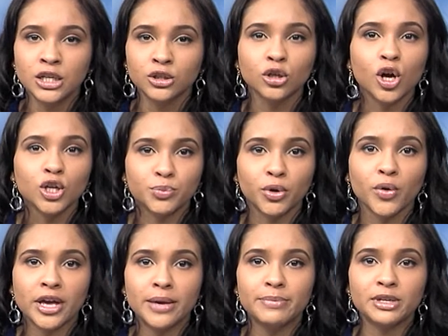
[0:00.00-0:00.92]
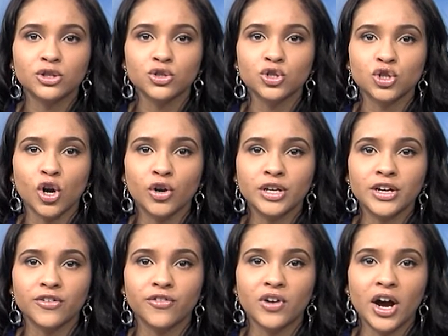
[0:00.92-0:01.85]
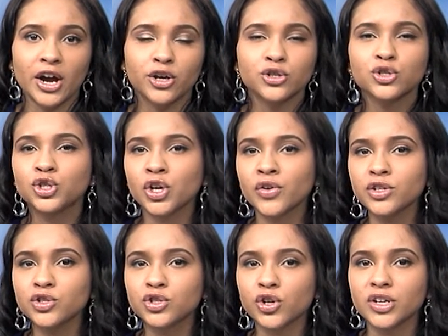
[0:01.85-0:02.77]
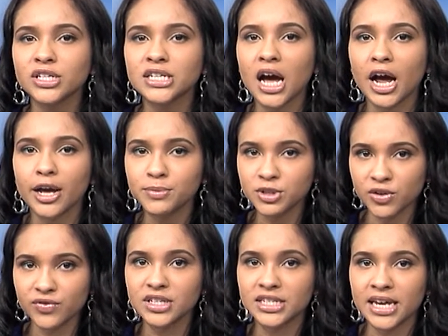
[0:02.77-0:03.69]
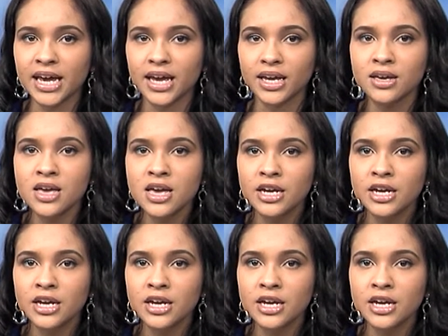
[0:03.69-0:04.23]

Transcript: The laws prohibit the starting of fires during certain times of the day.